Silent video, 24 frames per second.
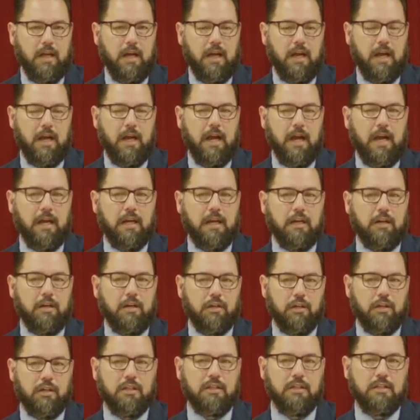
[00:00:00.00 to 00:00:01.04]
I, I
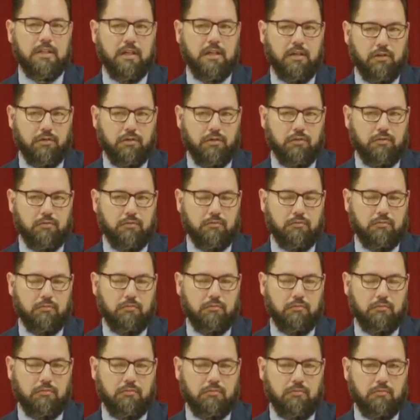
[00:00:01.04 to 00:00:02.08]
couldn't tell you
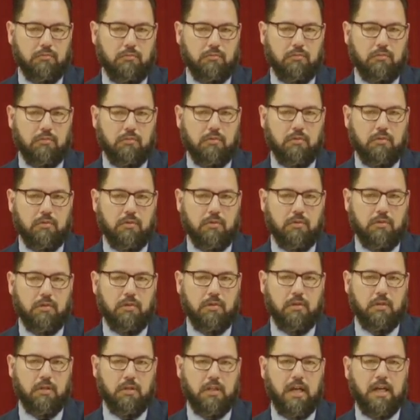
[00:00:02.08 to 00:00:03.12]

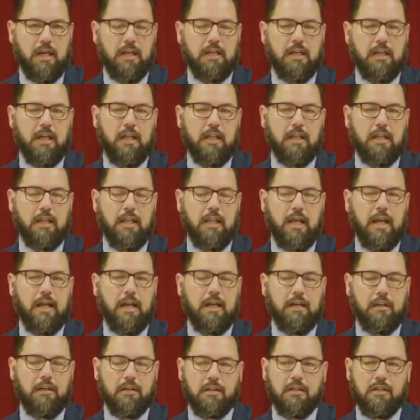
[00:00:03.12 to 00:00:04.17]
that I, I
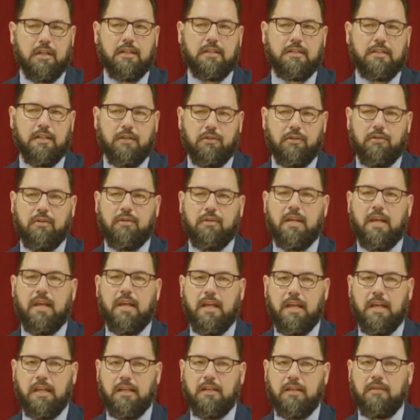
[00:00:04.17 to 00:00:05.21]
could not tell you that
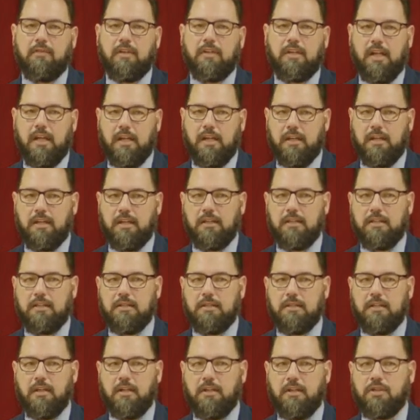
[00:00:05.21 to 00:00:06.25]
any of the candidates
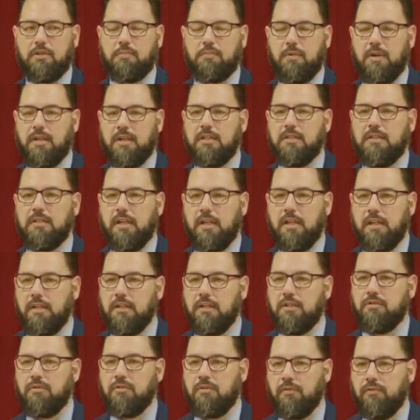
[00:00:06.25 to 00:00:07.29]
express any
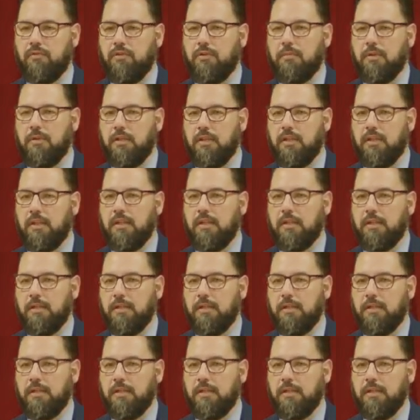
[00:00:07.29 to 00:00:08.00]
sort of humility.